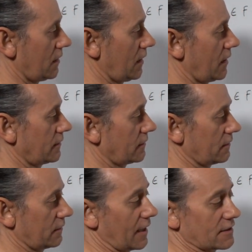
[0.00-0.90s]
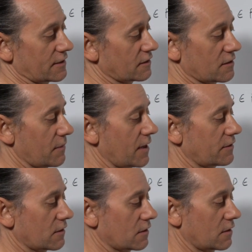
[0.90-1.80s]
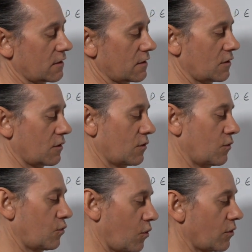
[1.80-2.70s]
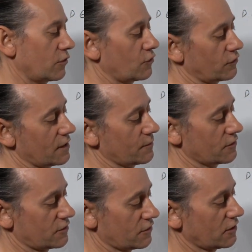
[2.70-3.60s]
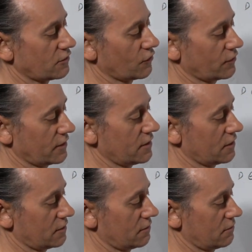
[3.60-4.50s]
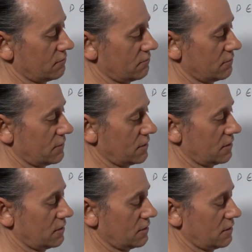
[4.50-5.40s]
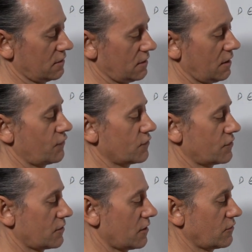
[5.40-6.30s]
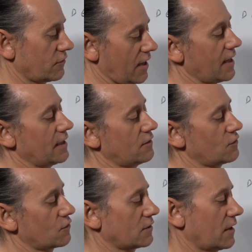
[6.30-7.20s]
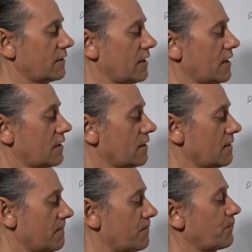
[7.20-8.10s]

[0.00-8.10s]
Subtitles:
and it actually doesn't matter what note name you start on here. If you start on any note and then